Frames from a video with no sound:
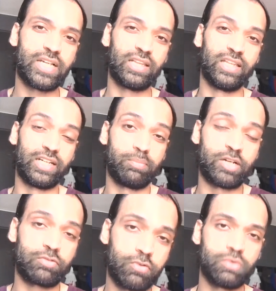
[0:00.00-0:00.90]
a little bit
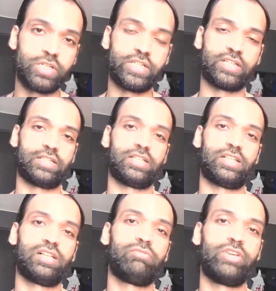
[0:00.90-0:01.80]
forward,
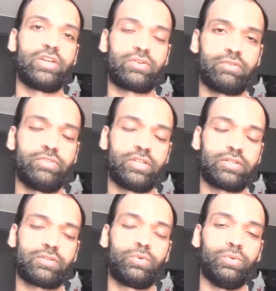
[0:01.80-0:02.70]
we are
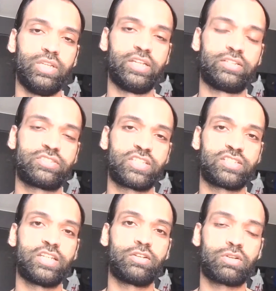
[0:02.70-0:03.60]
only in
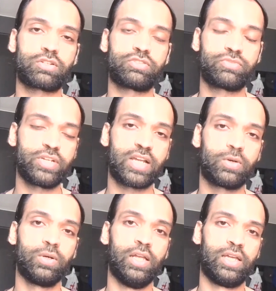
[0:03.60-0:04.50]
1603 now.
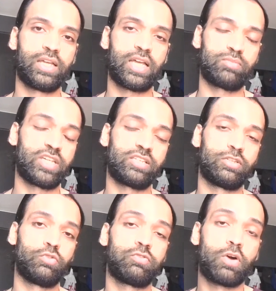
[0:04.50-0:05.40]
I'm taking
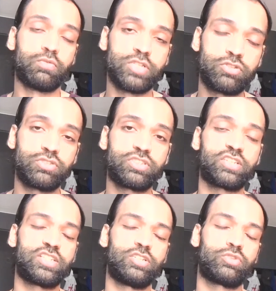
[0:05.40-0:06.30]
you forward to
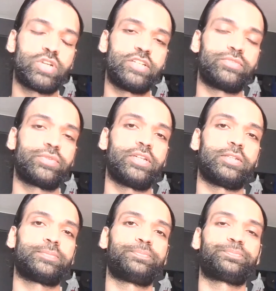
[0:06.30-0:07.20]
1623.
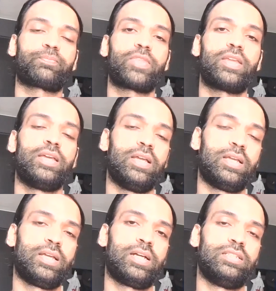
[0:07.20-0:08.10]

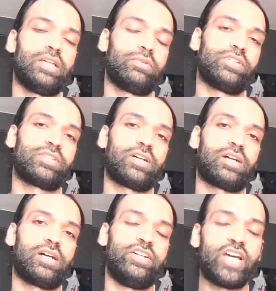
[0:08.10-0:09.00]
There was a
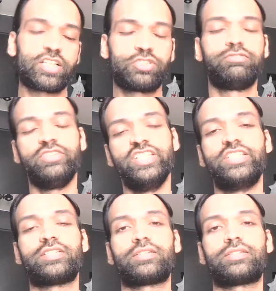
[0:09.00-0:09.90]
Dutch fleet